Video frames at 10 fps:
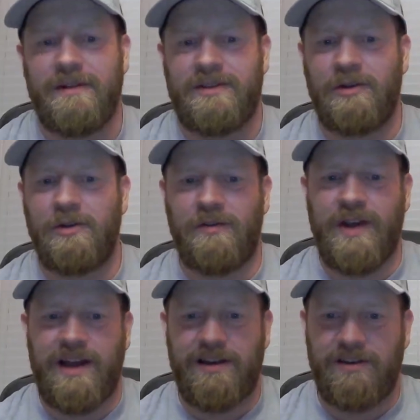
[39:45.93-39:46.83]
So you've
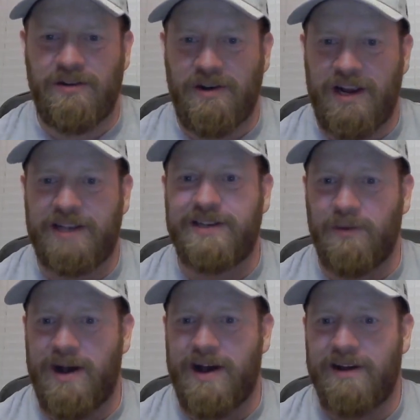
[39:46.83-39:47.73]
got your X and
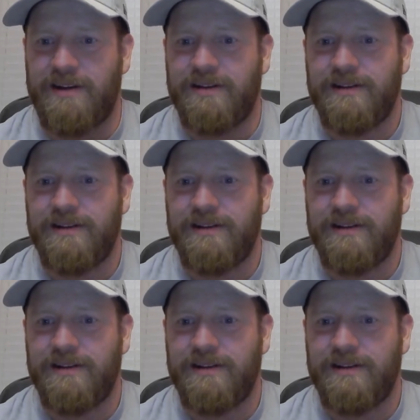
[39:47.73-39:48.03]
Y,